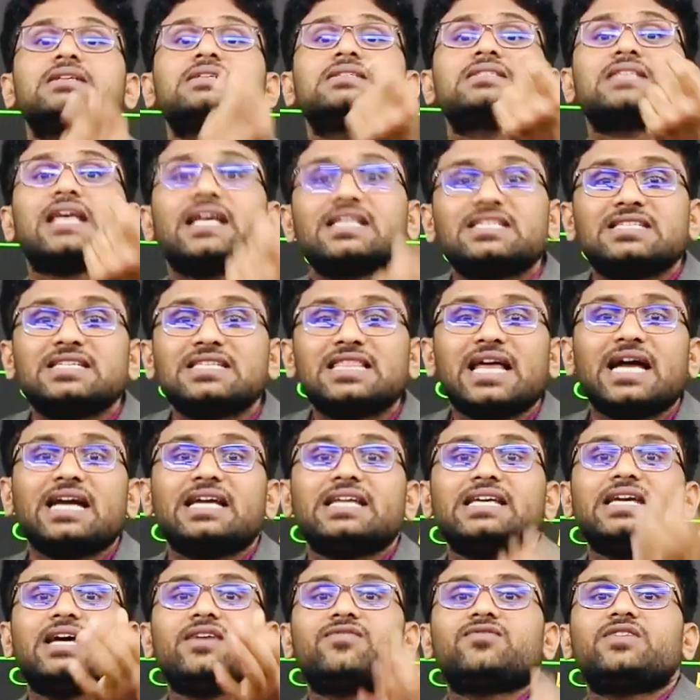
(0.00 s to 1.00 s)
such
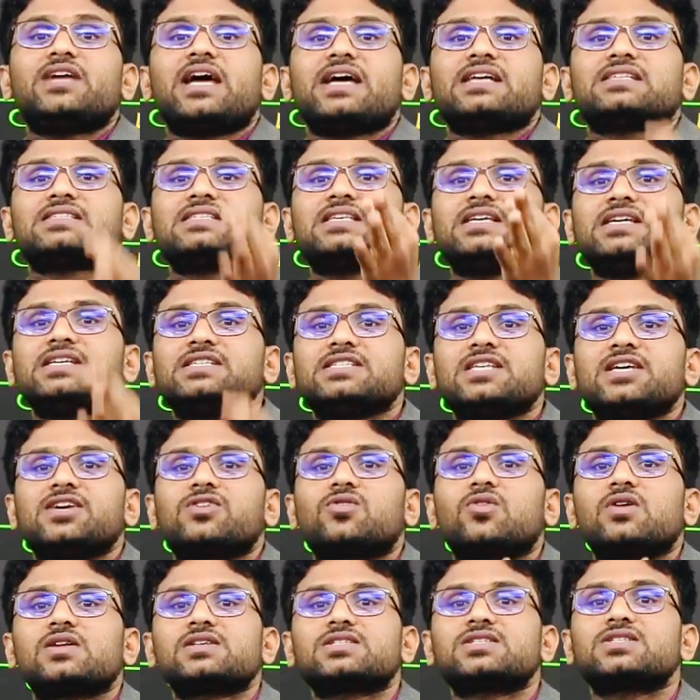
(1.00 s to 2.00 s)
that f dash c is
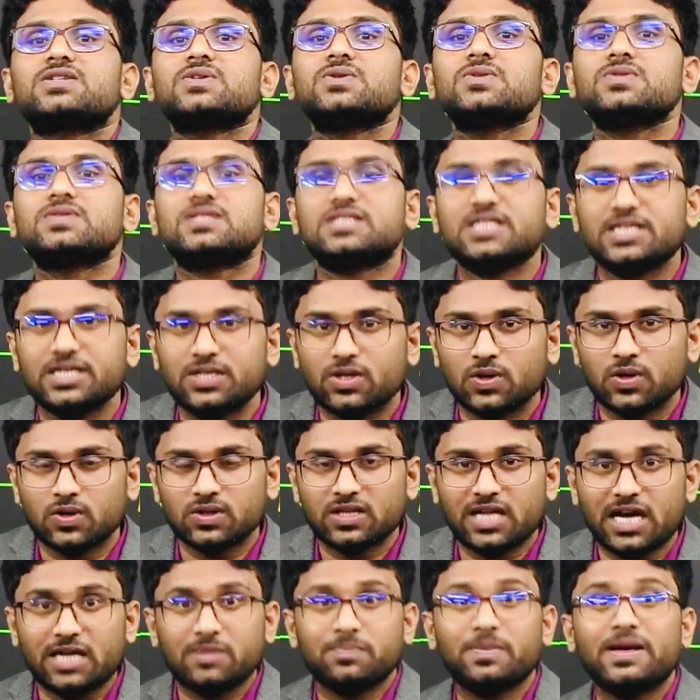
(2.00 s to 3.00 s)
equals to
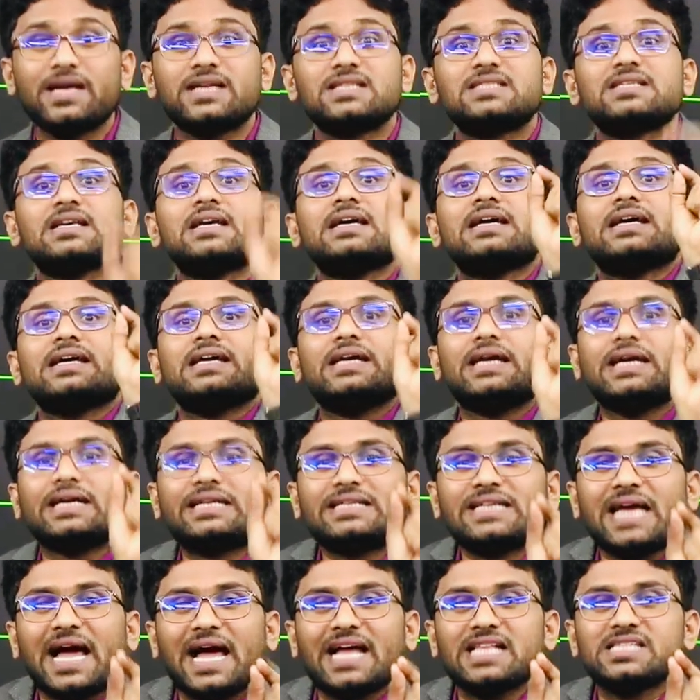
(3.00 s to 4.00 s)
0. That means
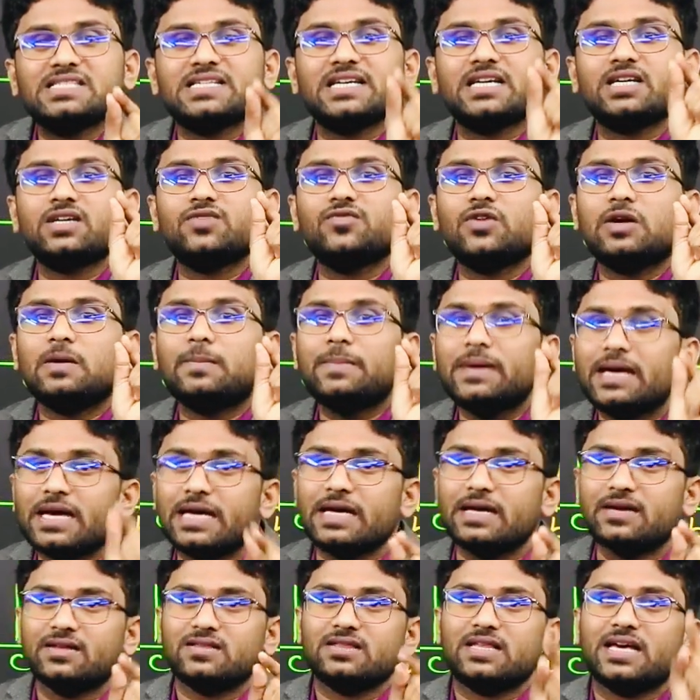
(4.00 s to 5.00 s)
a tangent will
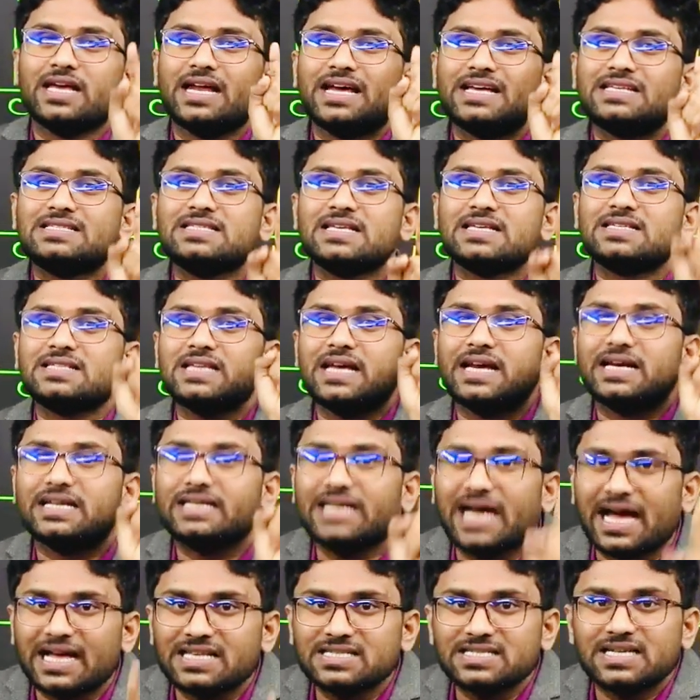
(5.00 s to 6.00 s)
be, there exists a
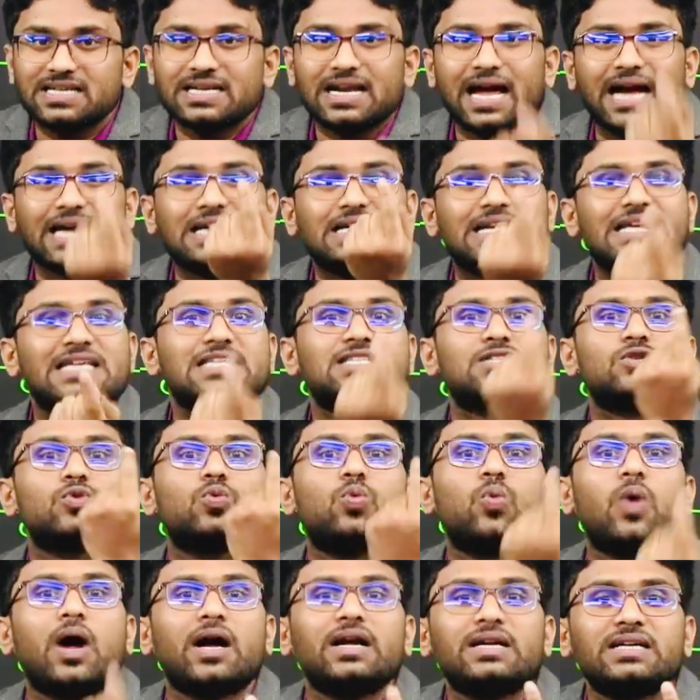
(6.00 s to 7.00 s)
tangent, at least
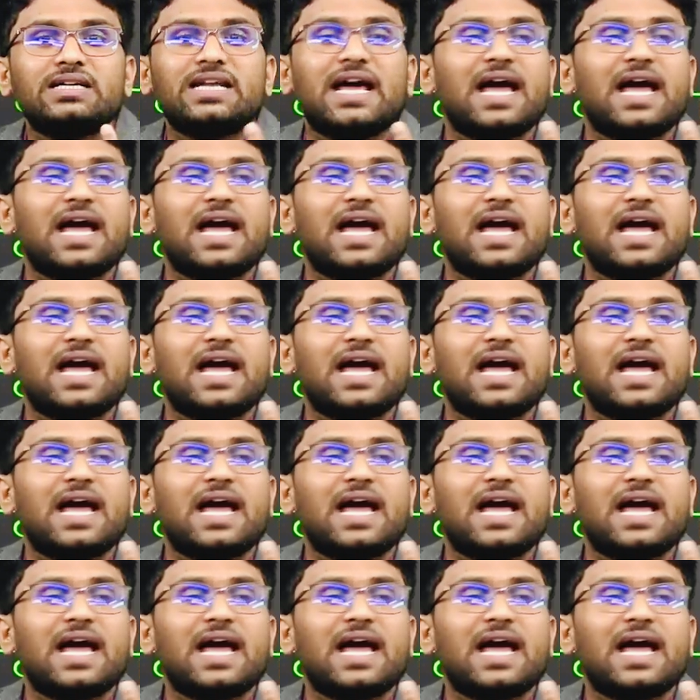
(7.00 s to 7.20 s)
one